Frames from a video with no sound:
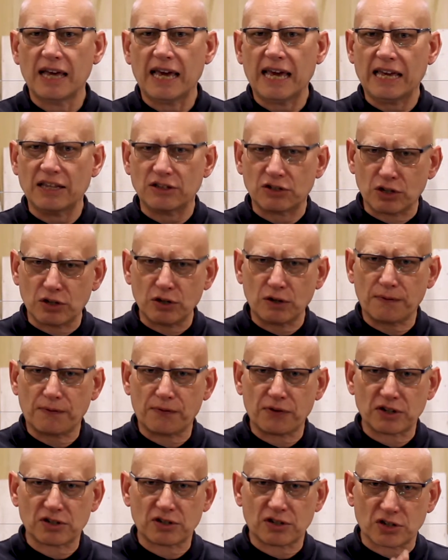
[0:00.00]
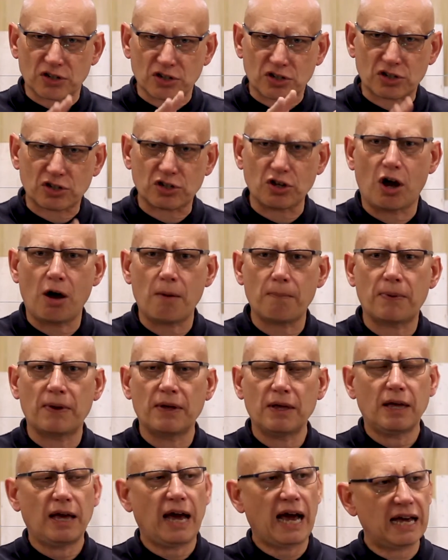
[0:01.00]
it's good for us to
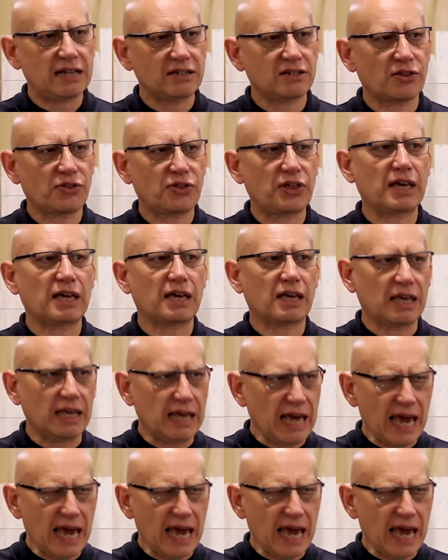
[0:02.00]
stop and to think,